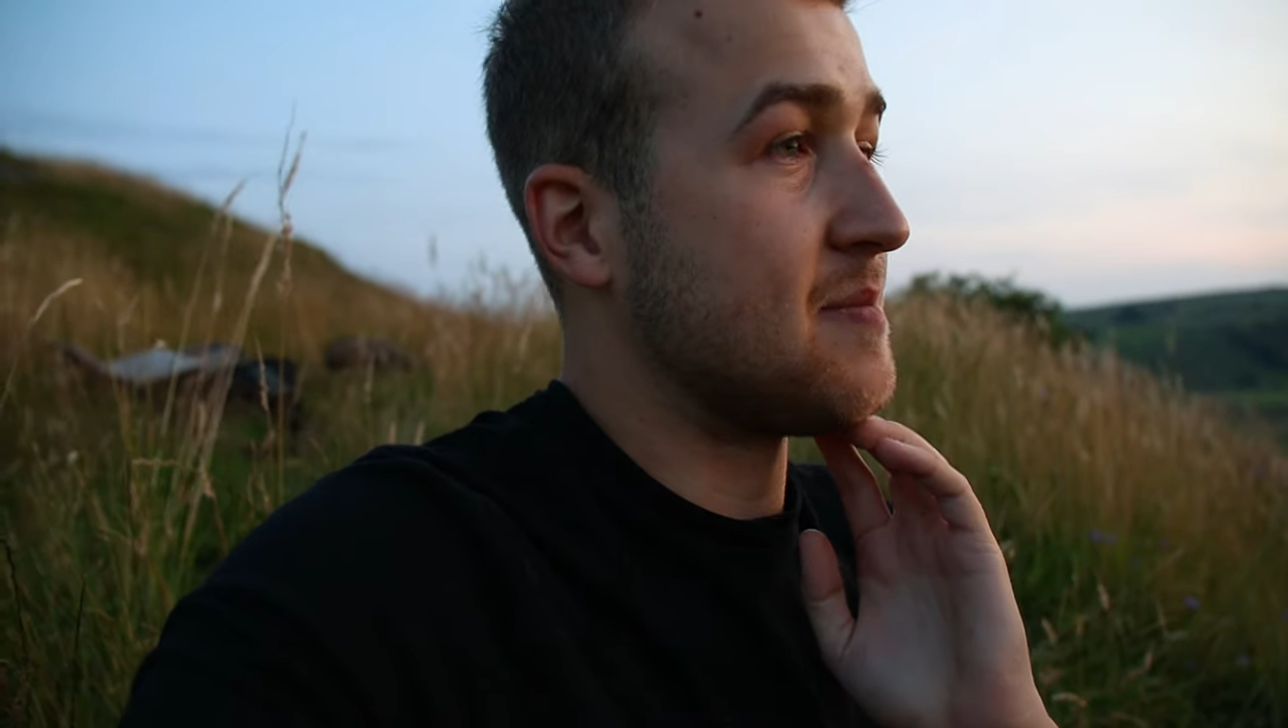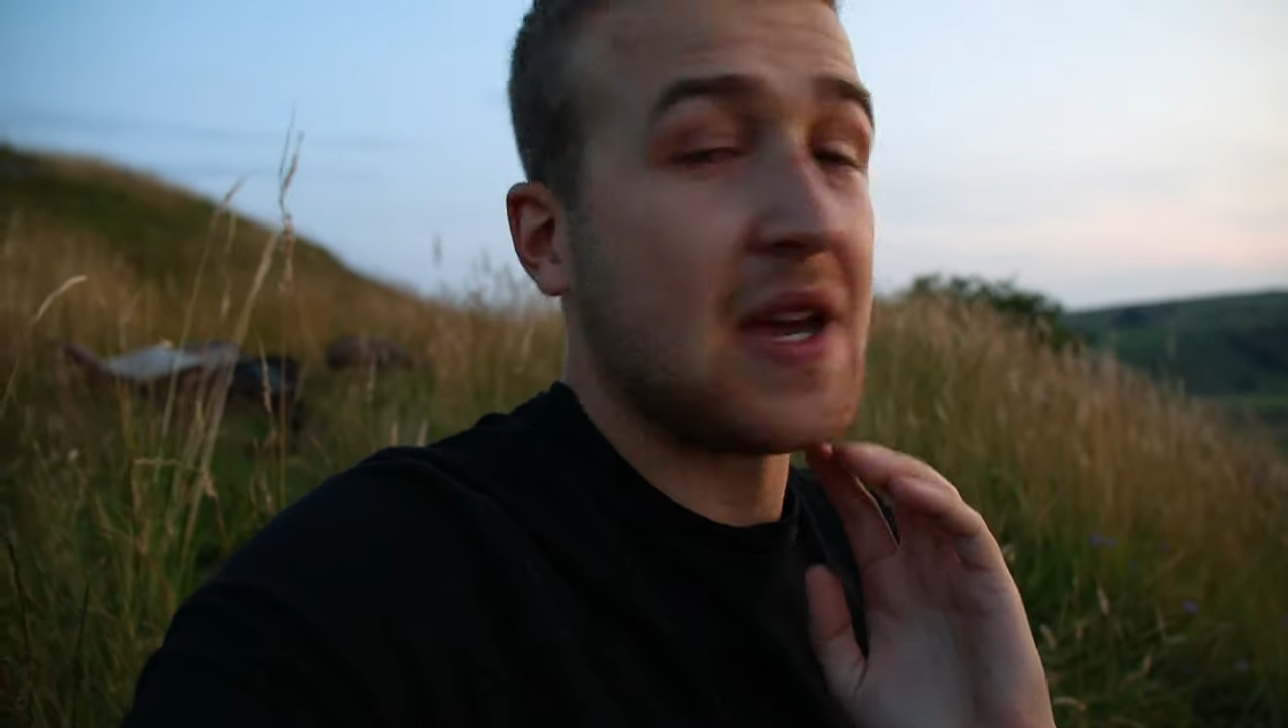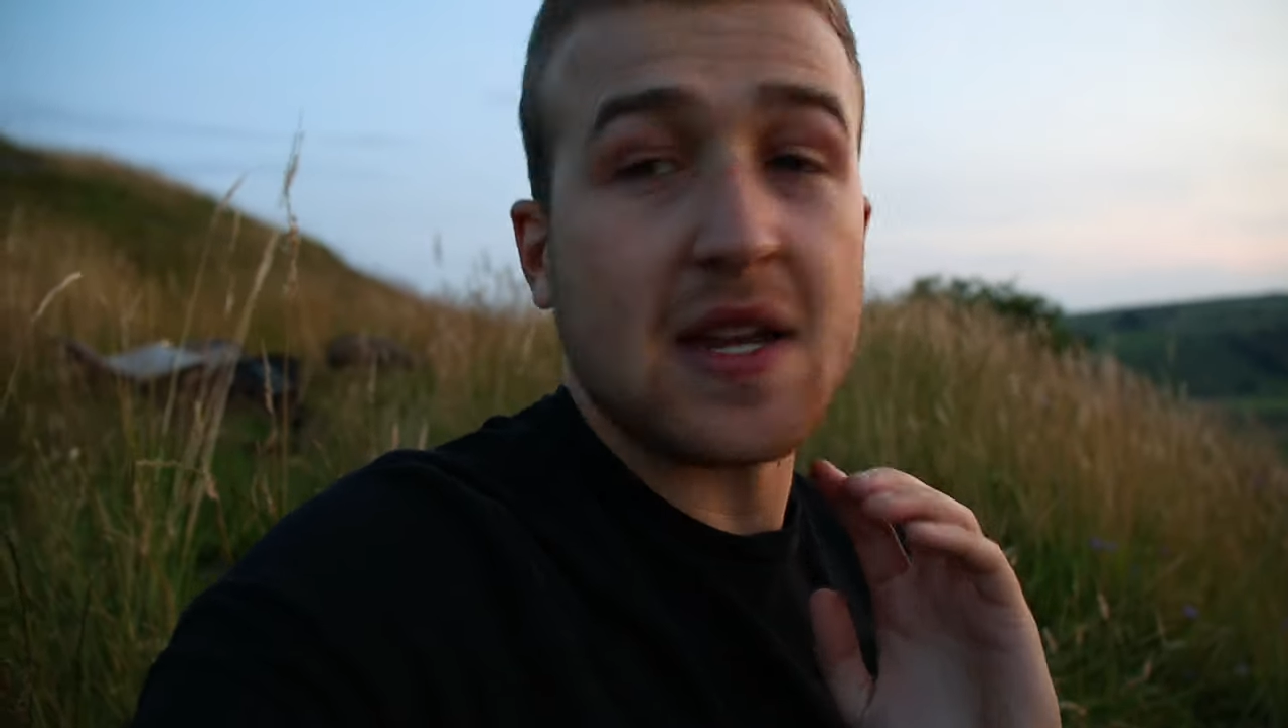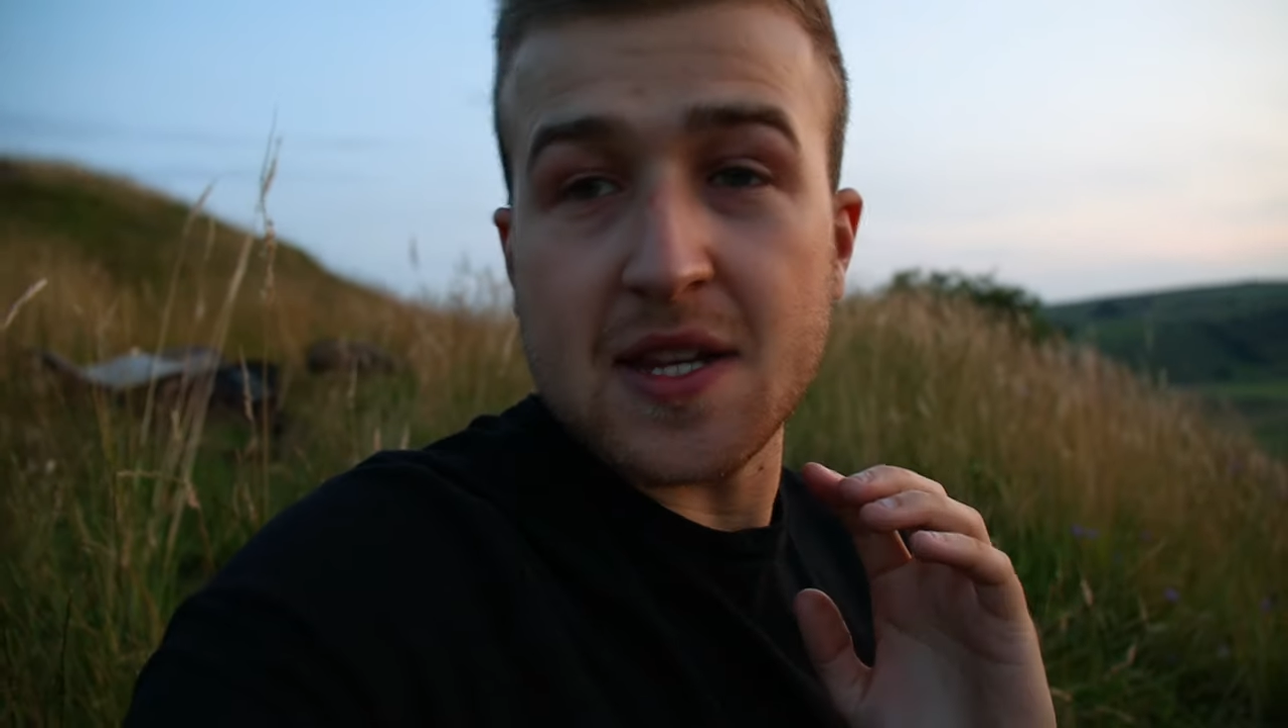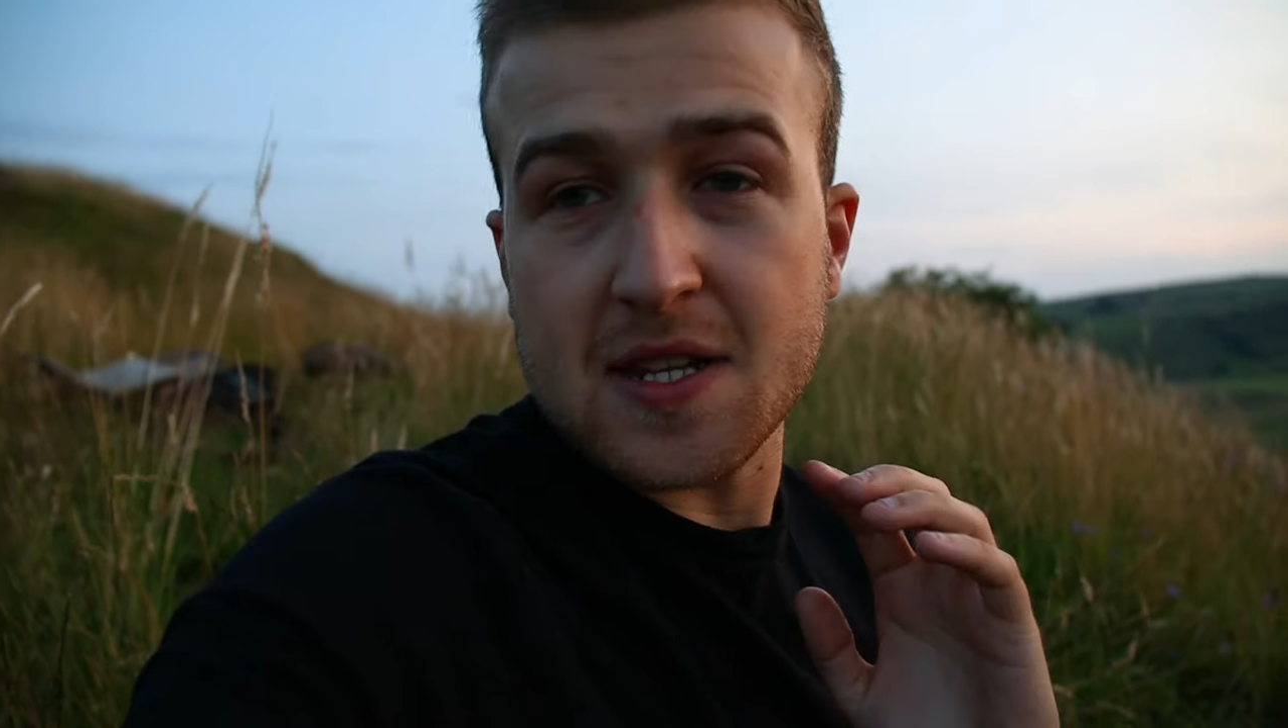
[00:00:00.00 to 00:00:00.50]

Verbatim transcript: the Peak